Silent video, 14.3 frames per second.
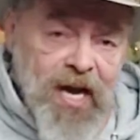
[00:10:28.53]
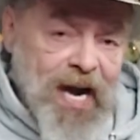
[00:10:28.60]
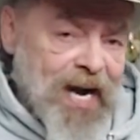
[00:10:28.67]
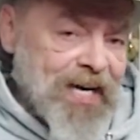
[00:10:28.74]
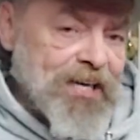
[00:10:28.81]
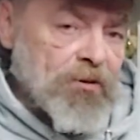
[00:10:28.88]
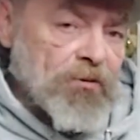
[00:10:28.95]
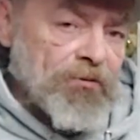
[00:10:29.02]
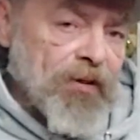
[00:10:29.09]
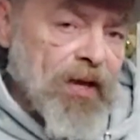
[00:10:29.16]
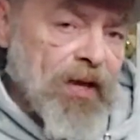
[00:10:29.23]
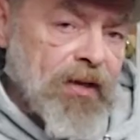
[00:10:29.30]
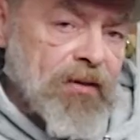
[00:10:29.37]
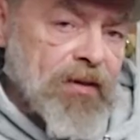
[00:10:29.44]
I don't
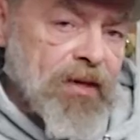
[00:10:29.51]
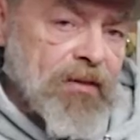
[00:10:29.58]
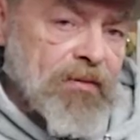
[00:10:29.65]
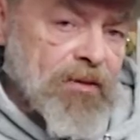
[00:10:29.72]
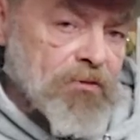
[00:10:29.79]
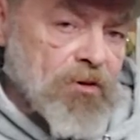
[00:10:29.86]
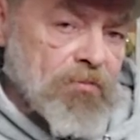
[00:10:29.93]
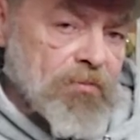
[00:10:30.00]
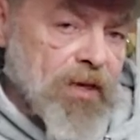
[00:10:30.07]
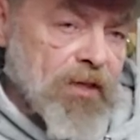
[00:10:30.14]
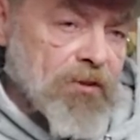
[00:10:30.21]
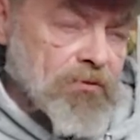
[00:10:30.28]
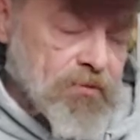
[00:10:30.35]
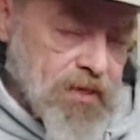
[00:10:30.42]
think that the
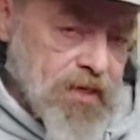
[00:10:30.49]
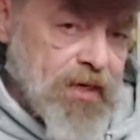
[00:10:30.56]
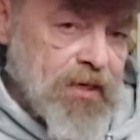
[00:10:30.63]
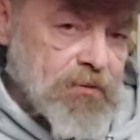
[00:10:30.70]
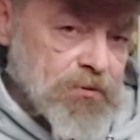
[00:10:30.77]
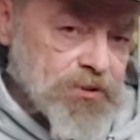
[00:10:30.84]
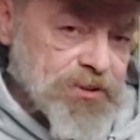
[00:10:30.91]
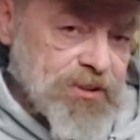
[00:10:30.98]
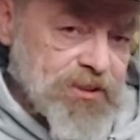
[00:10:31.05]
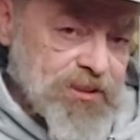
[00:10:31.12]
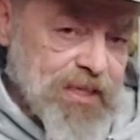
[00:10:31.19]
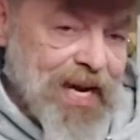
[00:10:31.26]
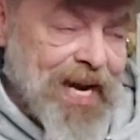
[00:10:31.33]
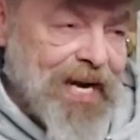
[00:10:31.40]
romal rein was
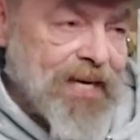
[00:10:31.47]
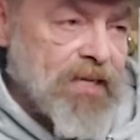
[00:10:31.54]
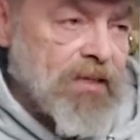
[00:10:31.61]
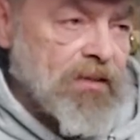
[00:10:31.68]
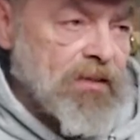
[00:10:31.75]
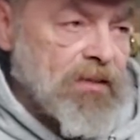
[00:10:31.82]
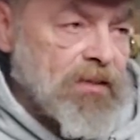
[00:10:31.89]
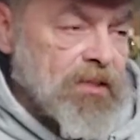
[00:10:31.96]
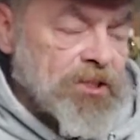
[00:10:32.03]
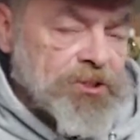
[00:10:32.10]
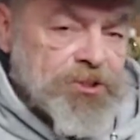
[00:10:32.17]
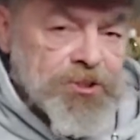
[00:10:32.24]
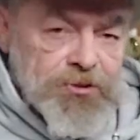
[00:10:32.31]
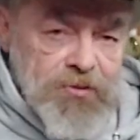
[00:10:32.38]
designed
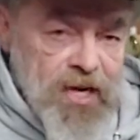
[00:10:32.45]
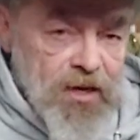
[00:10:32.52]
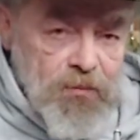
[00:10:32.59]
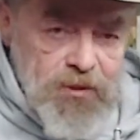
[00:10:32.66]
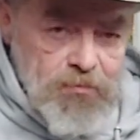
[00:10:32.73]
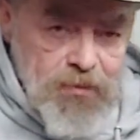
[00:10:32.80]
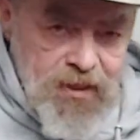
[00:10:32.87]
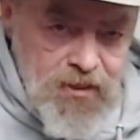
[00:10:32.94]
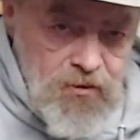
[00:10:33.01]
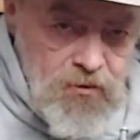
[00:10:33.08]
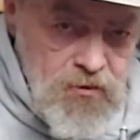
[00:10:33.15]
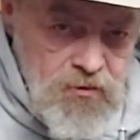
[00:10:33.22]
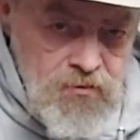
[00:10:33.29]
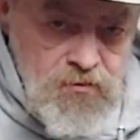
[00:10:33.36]
to ride with a big
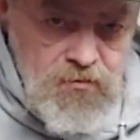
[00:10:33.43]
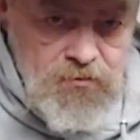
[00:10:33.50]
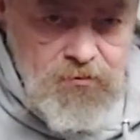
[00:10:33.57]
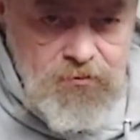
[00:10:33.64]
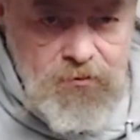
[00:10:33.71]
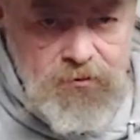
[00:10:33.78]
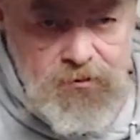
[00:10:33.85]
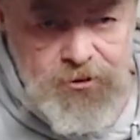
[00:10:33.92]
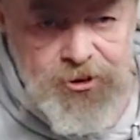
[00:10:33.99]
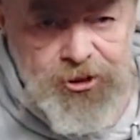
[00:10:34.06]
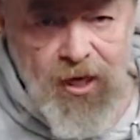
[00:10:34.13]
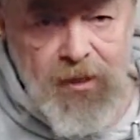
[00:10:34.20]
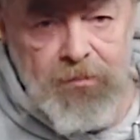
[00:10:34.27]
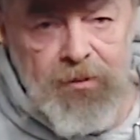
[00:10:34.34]
old
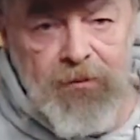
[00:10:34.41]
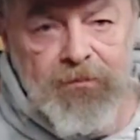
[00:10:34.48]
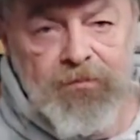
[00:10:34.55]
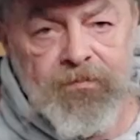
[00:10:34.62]
drape.